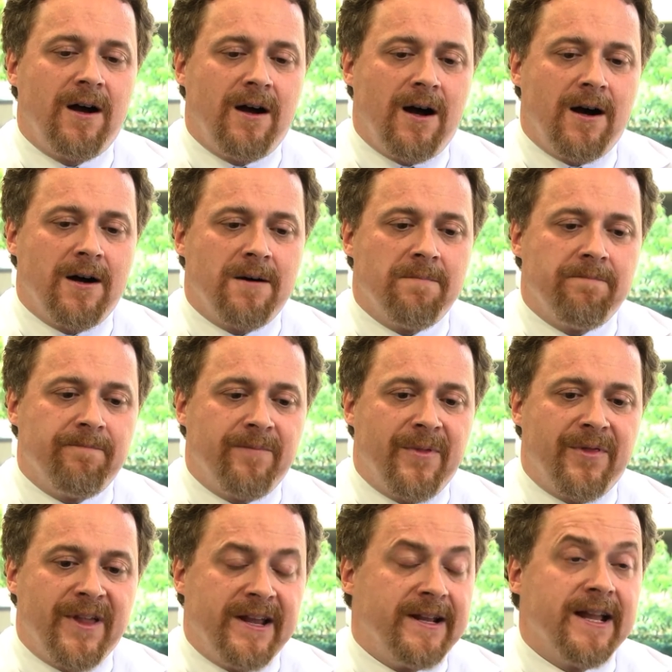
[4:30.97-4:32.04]
Um,
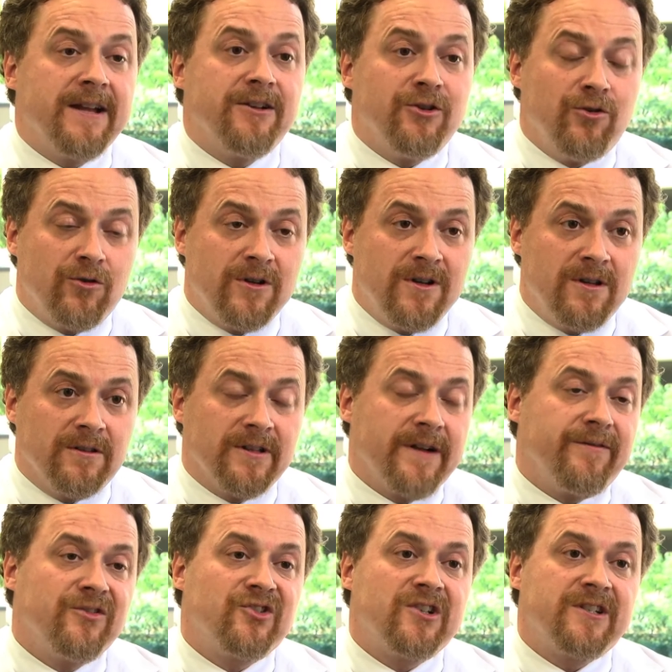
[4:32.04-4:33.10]
they get good
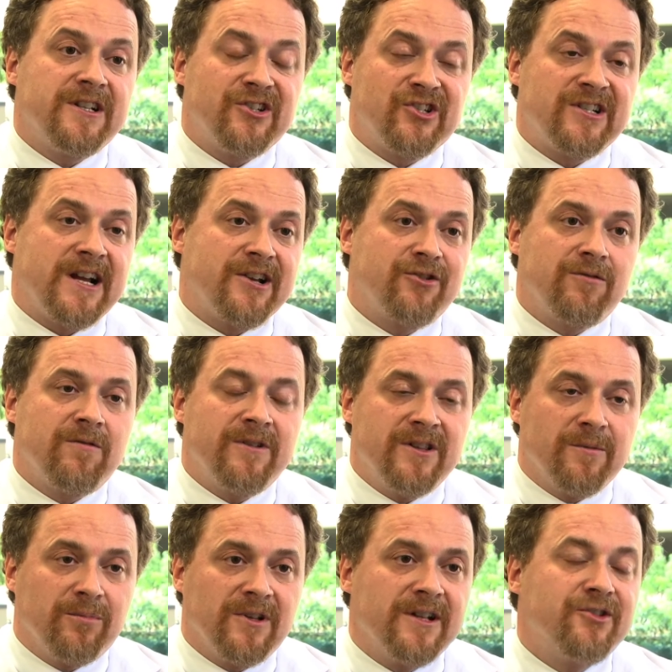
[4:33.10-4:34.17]
levels of testosterone in
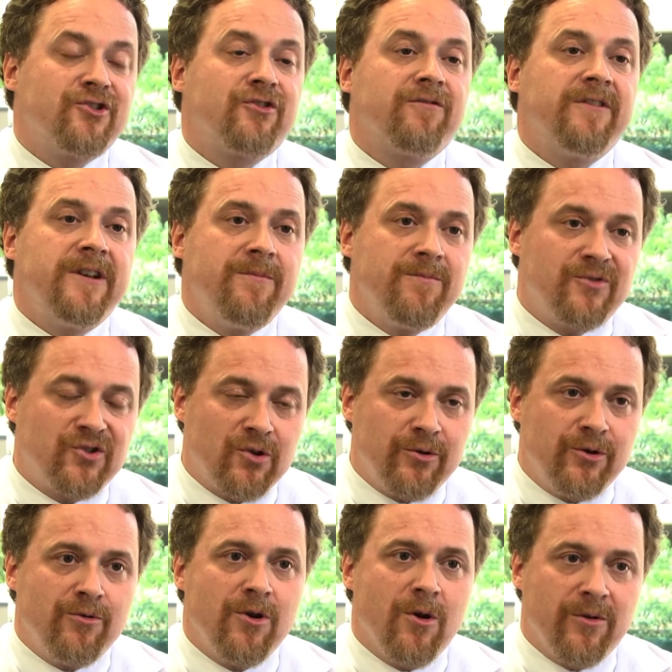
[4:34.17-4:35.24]
the bloodstream, so
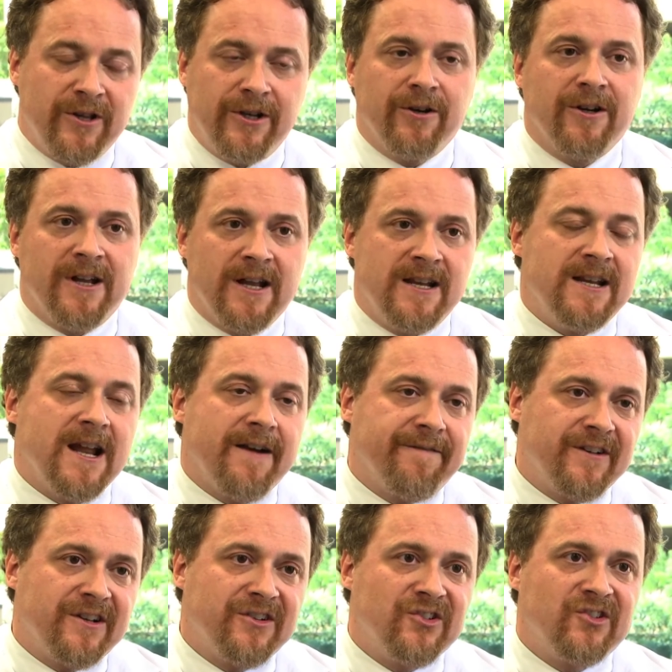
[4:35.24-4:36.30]
you know that you're getting
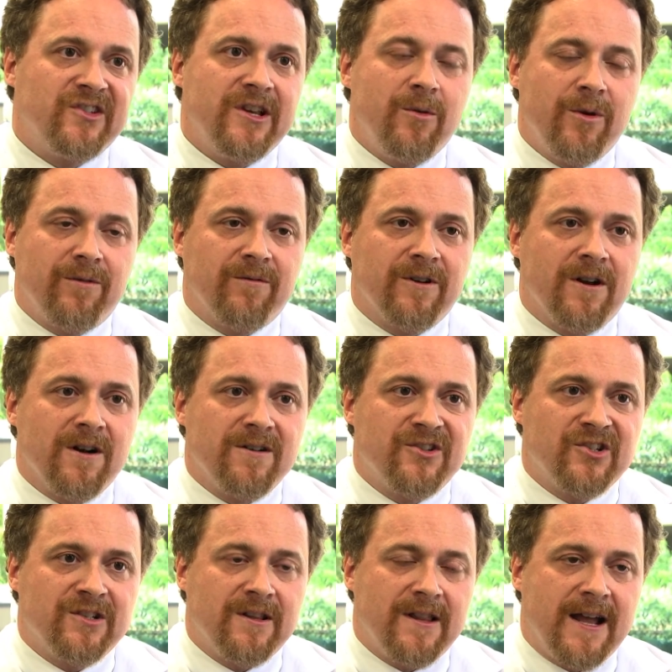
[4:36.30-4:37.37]
efficacy with
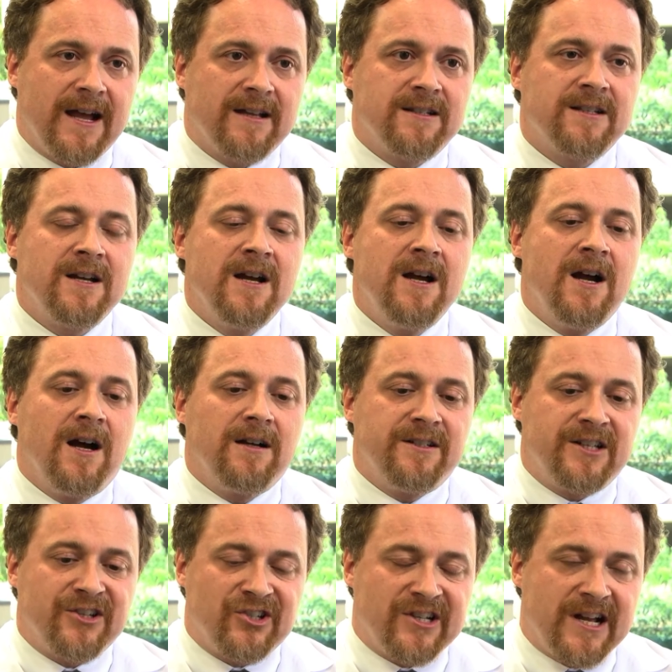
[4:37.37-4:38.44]
regards to that.
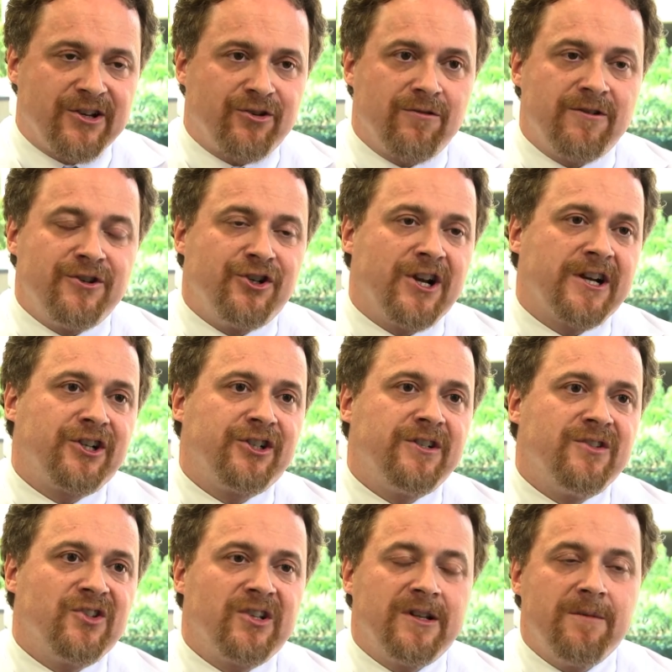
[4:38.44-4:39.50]
Testosterone
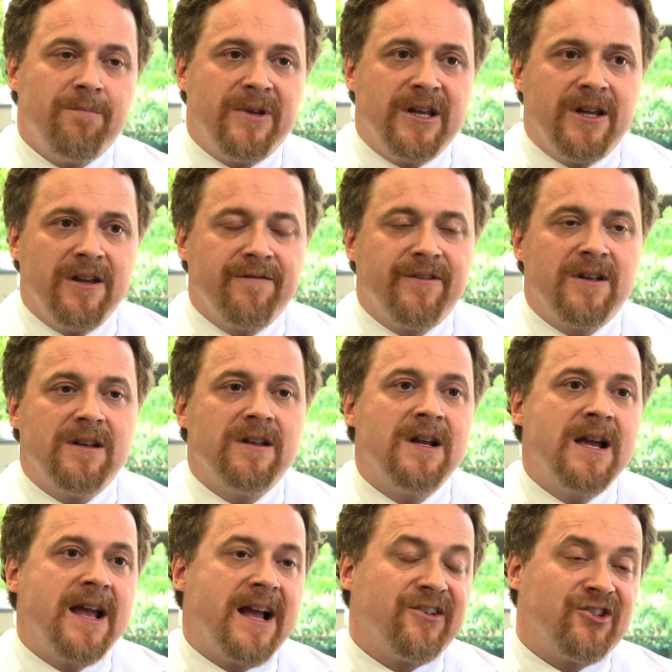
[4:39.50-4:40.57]
injections can be given
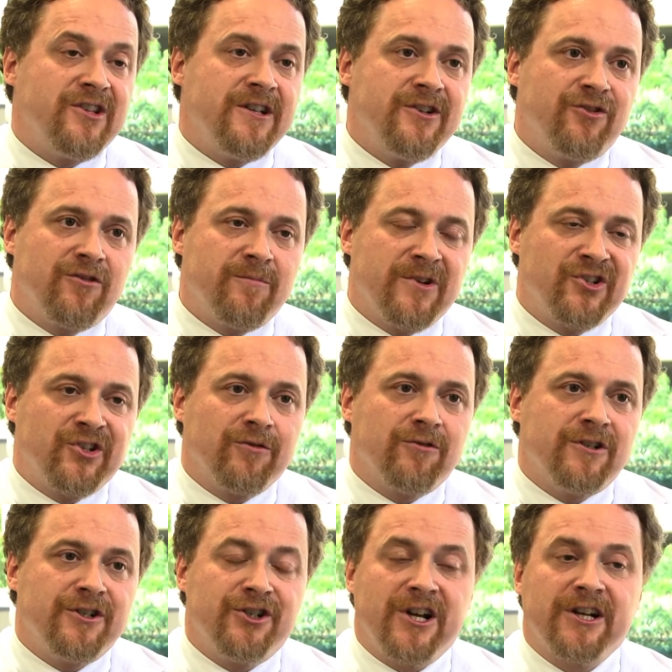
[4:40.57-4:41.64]
as an
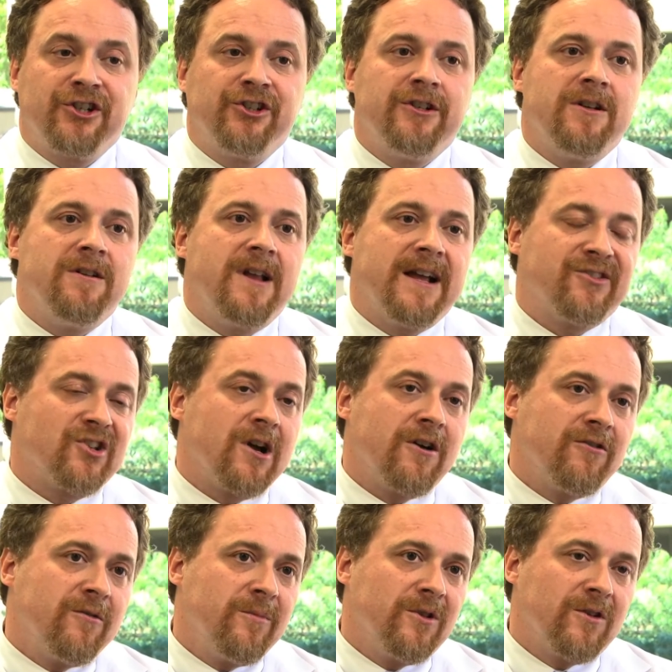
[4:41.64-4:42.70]
intramuscular injection as
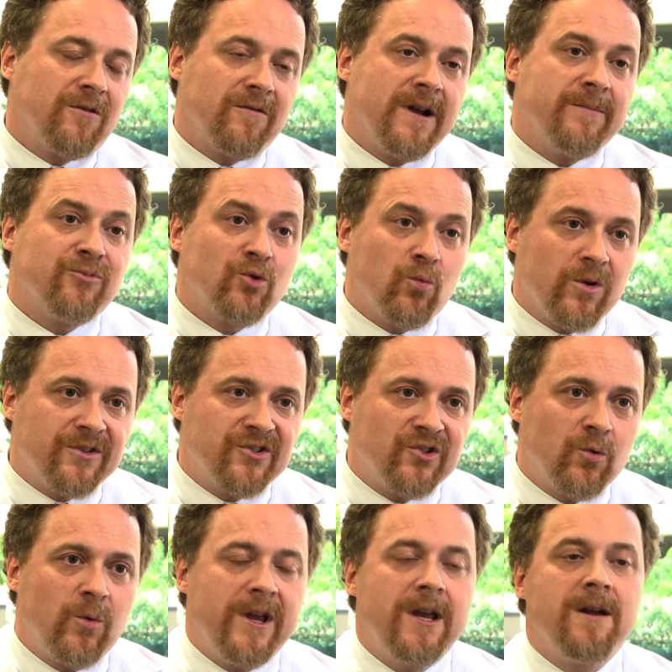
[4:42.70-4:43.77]
100 milligrams once
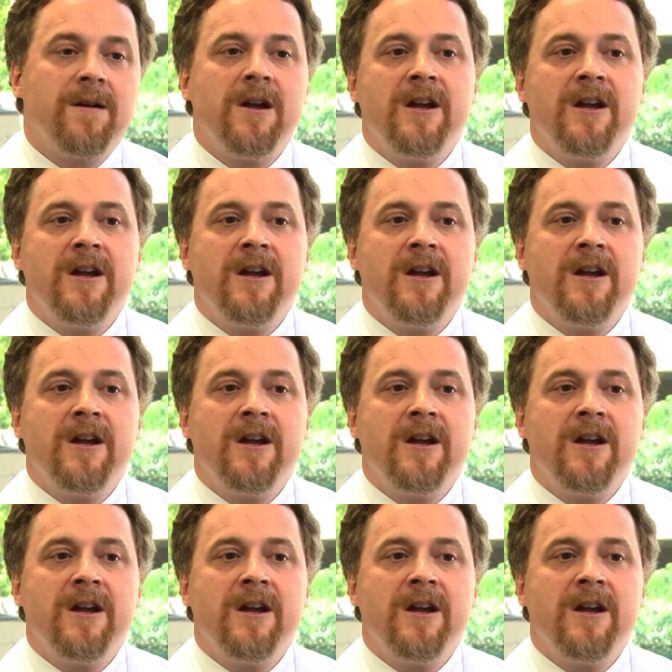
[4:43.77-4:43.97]
a week,